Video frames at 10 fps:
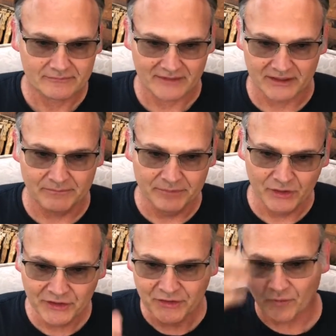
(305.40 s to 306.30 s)
in
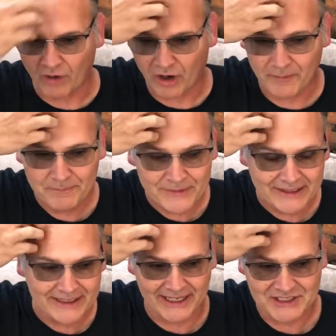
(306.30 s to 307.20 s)
building the wall.
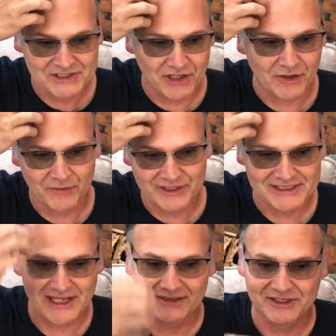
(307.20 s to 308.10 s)
And so
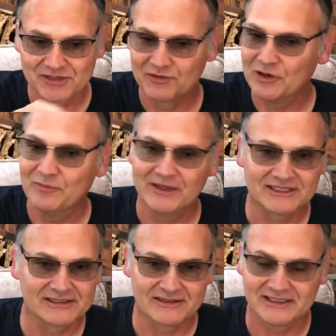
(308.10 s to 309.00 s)
this group,
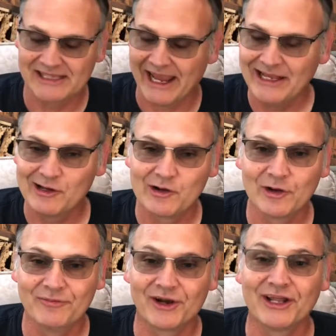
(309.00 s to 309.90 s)
this angry
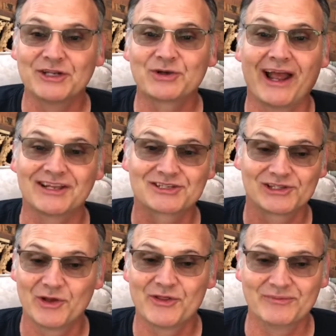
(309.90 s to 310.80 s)
group, they're going to try and
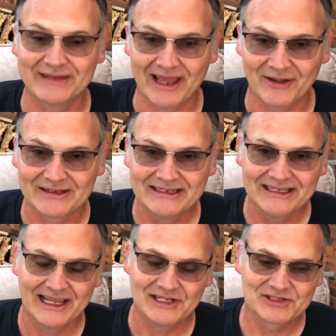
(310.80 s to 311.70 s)
slow them down.
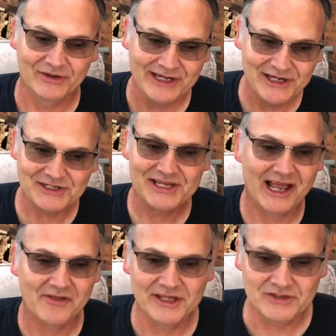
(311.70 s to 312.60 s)
And so here's
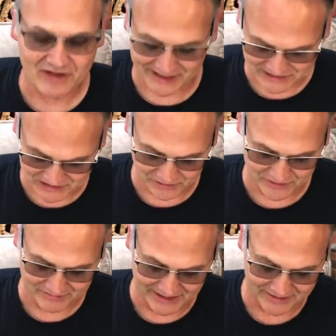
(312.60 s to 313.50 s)
how they try and slow
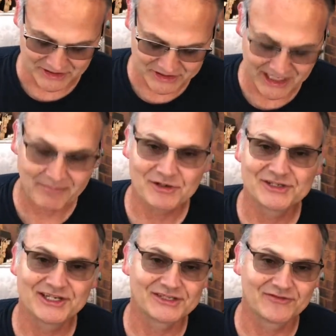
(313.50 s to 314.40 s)
them down. It's chapter
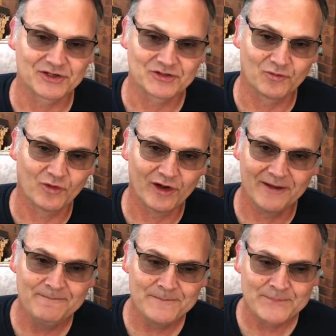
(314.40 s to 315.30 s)
6, verse
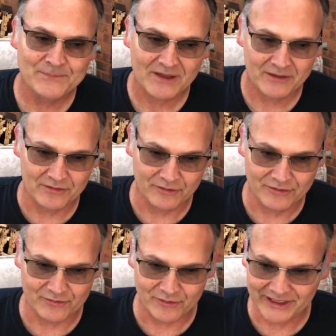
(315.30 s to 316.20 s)
1 through
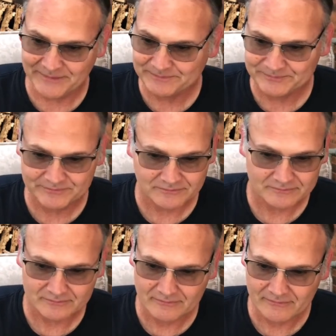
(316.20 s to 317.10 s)
3.
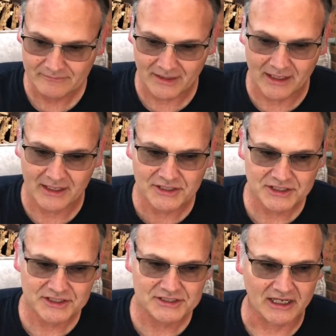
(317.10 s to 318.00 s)
And it
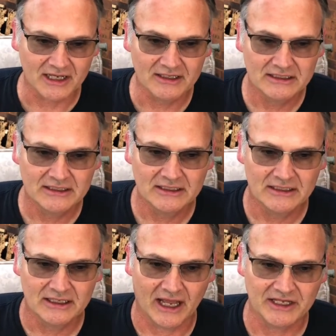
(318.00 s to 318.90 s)
just
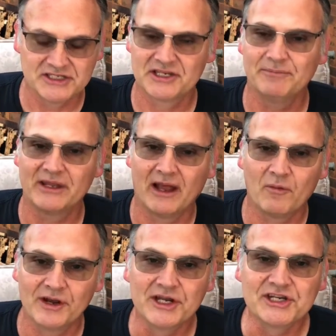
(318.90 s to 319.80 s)
something I
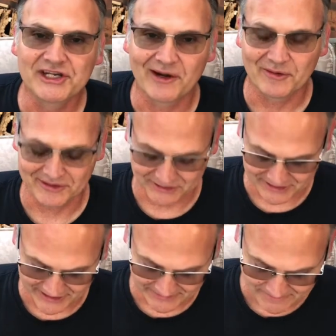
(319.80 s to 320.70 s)
wanted to share with you today.